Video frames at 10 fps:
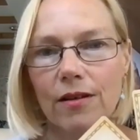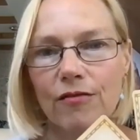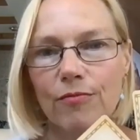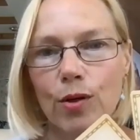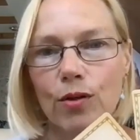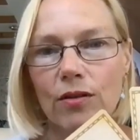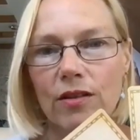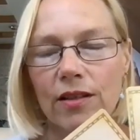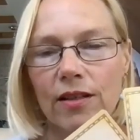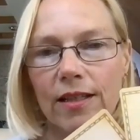I've
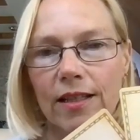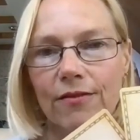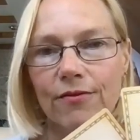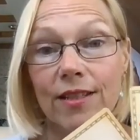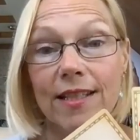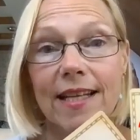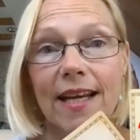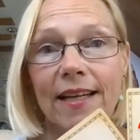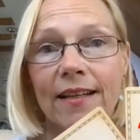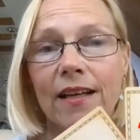pulled earlier for
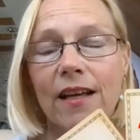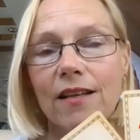today.